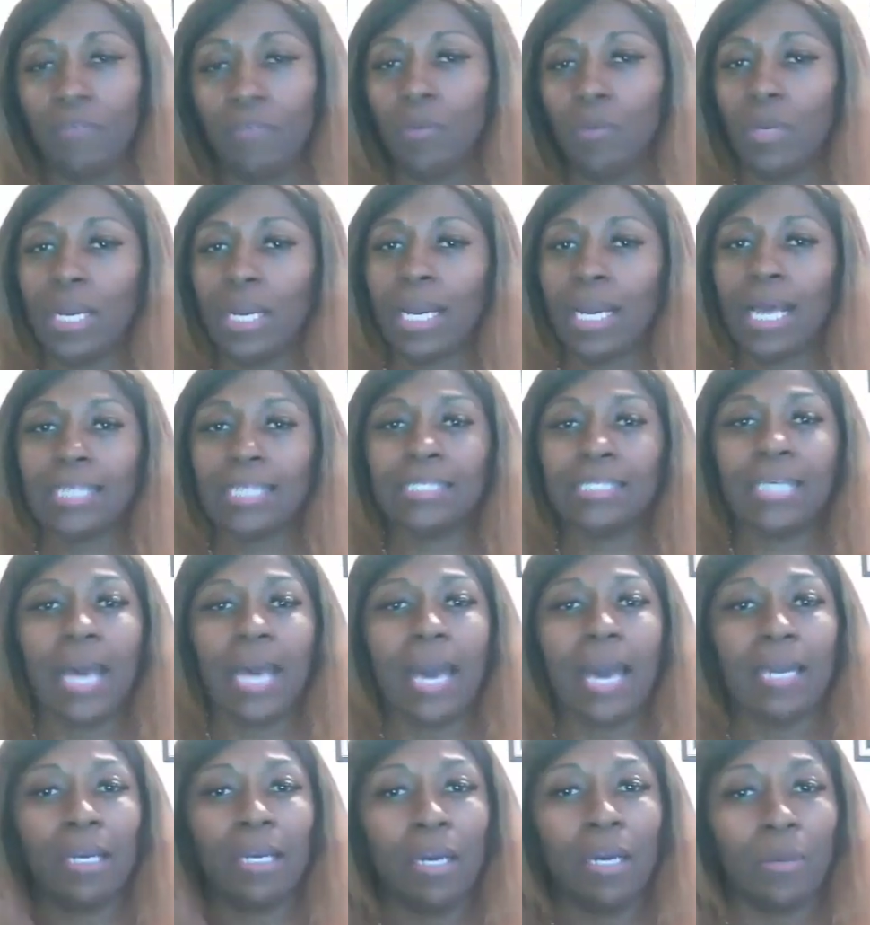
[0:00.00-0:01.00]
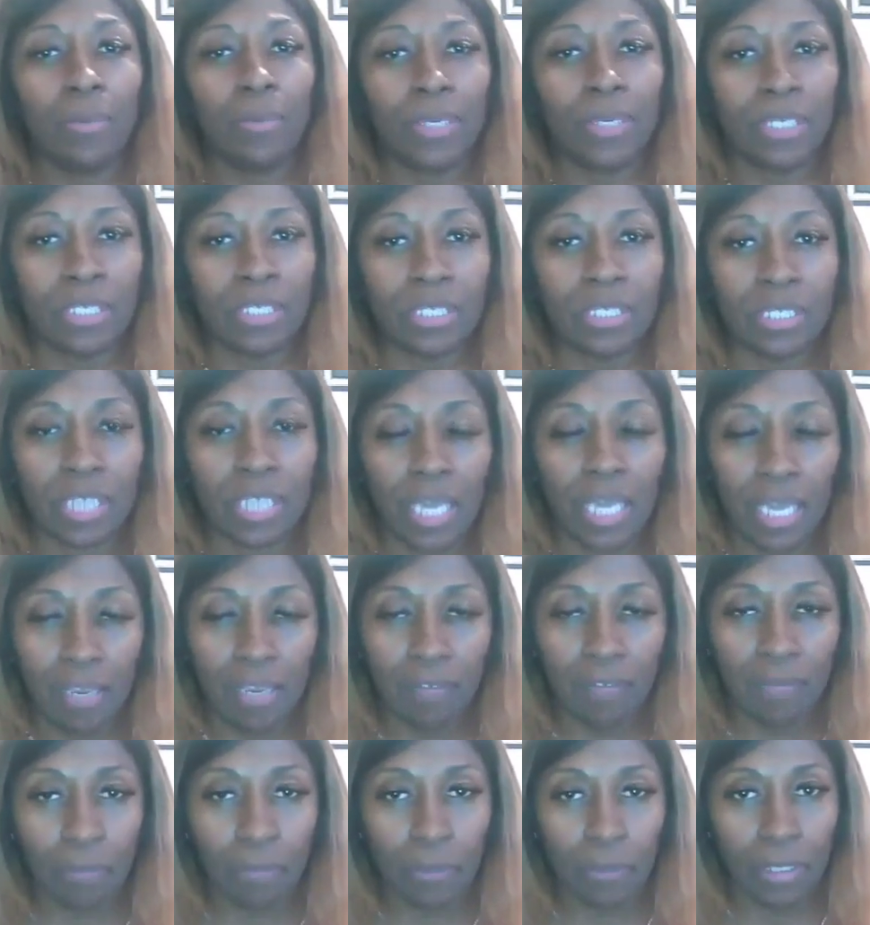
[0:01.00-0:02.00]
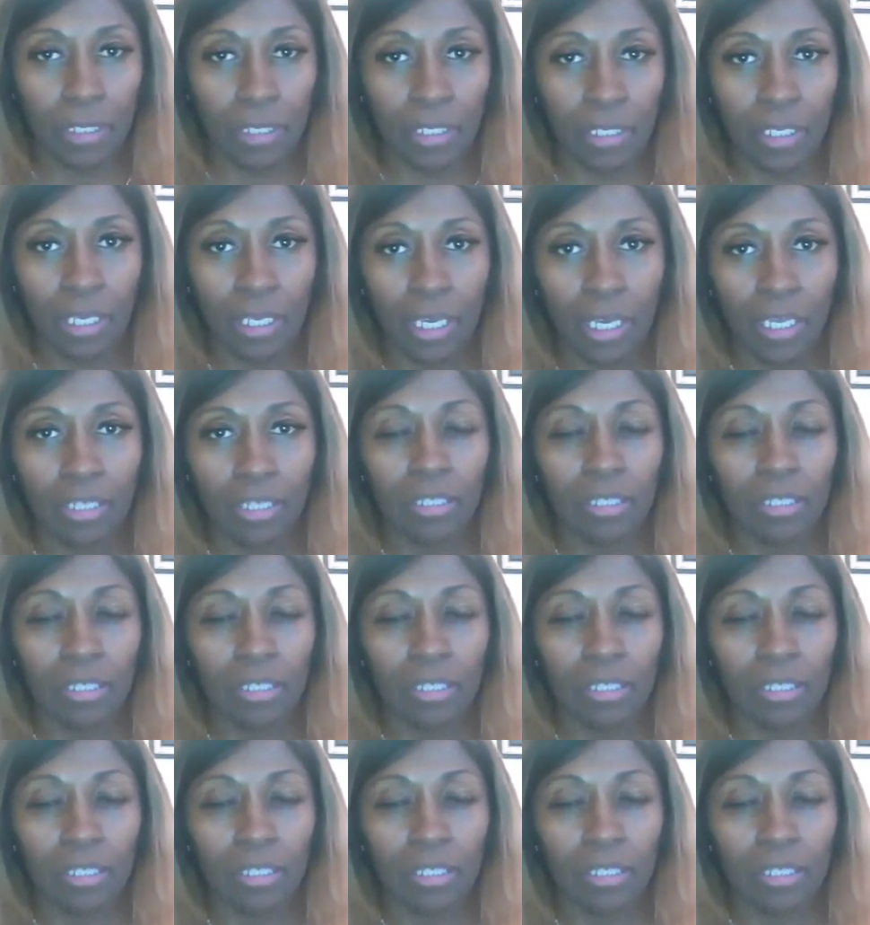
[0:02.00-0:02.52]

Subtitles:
Even when I got tied up, he saved me.